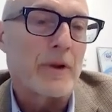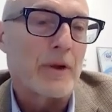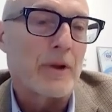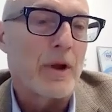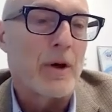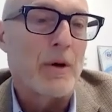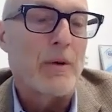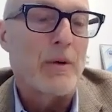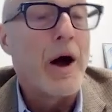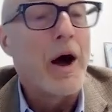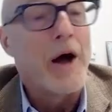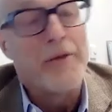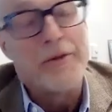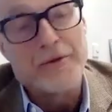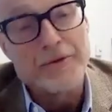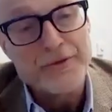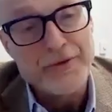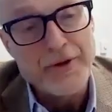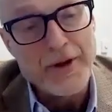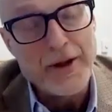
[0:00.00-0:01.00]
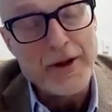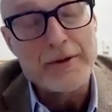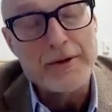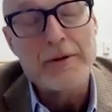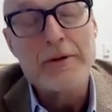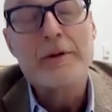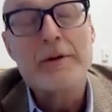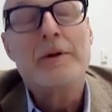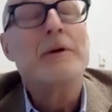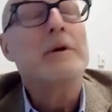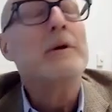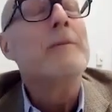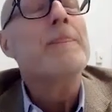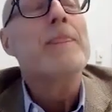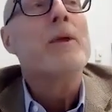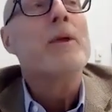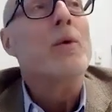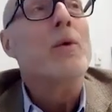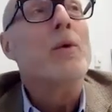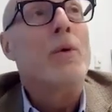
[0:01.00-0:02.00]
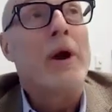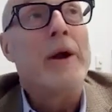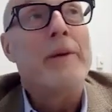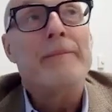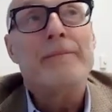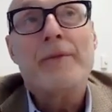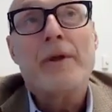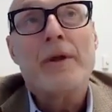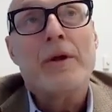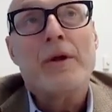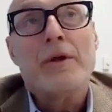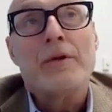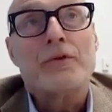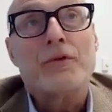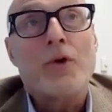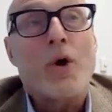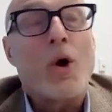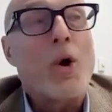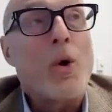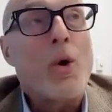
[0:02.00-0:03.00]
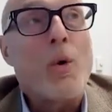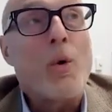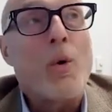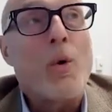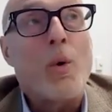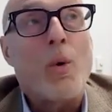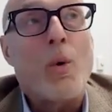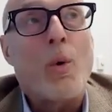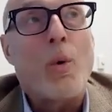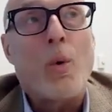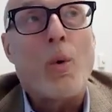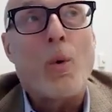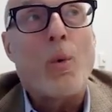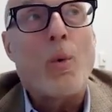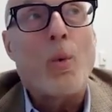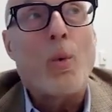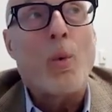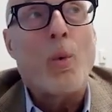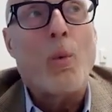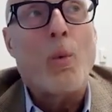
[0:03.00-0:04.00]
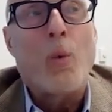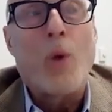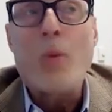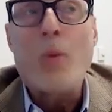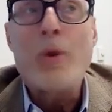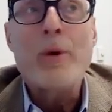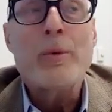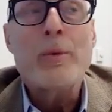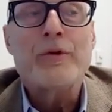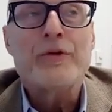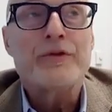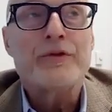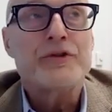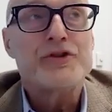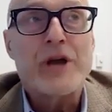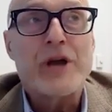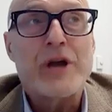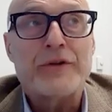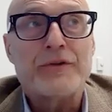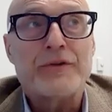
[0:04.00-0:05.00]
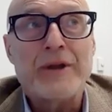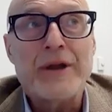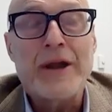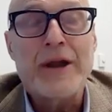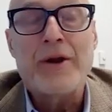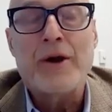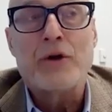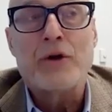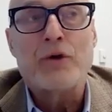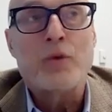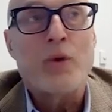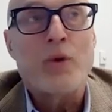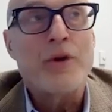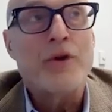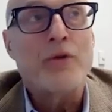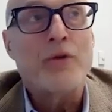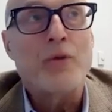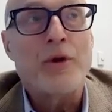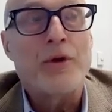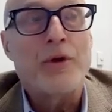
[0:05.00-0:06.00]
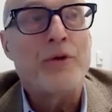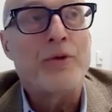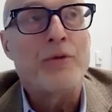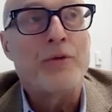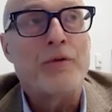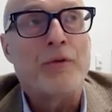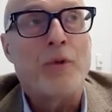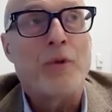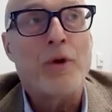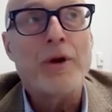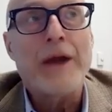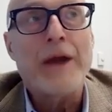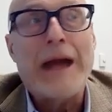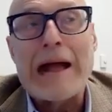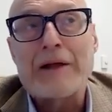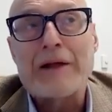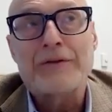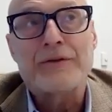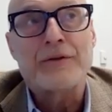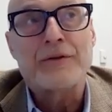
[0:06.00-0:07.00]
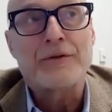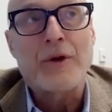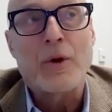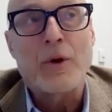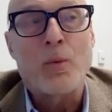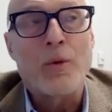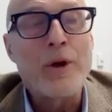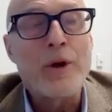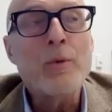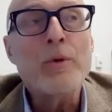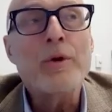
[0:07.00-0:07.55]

the low. Others did, right? So what we were suggesting in our twenty twenty-two forecast is that we